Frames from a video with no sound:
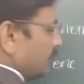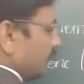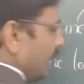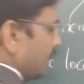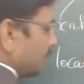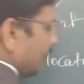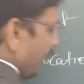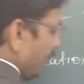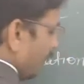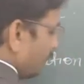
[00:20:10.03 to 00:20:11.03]
has the
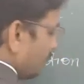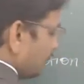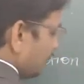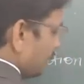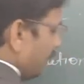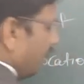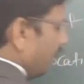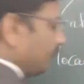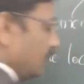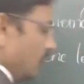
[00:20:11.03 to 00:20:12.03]
characteristic
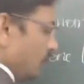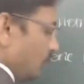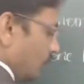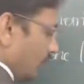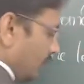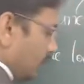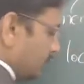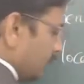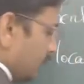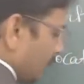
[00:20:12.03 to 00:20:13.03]
of, one
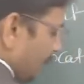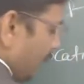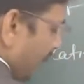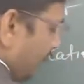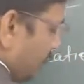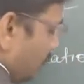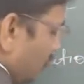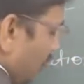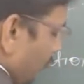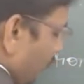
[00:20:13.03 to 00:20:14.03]
is the
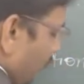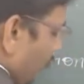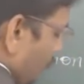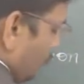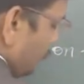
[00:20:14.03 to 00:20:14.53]
magnitude of force,